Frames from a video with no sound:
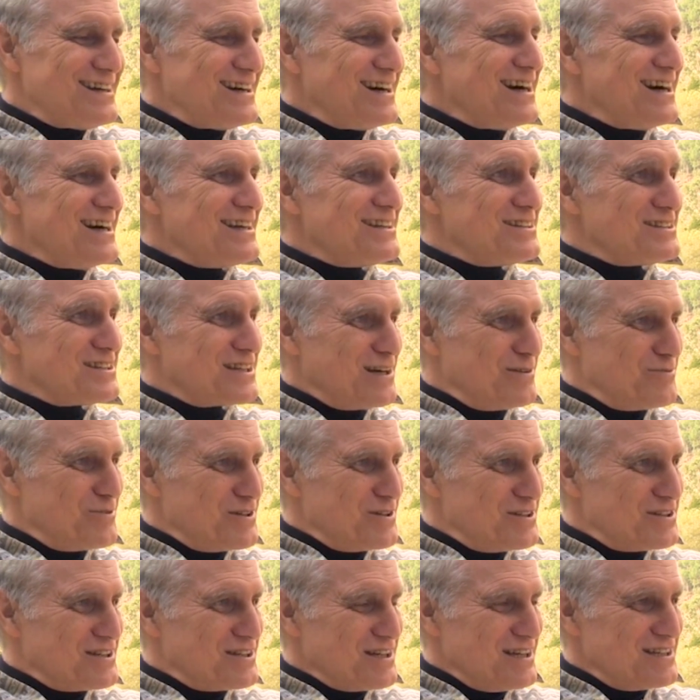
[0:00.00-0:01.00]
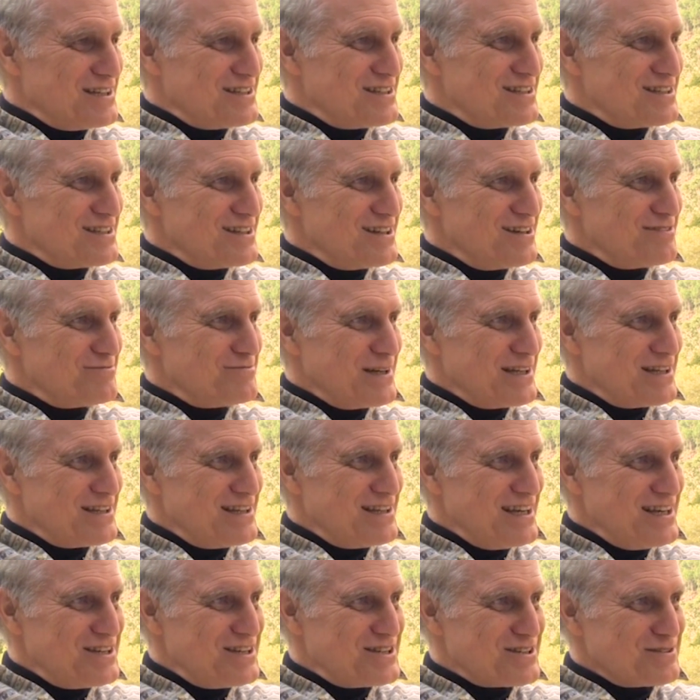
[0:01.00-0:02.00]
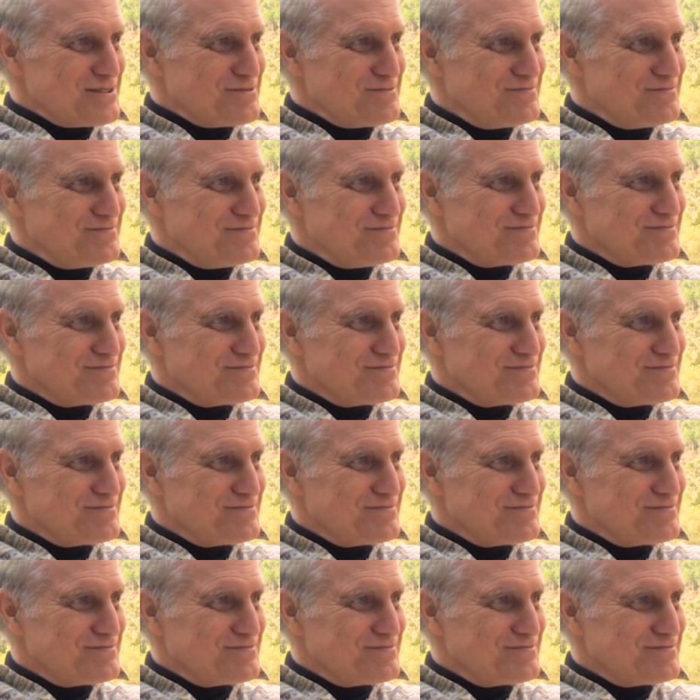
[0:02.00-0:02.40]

I discovered the science of meditation.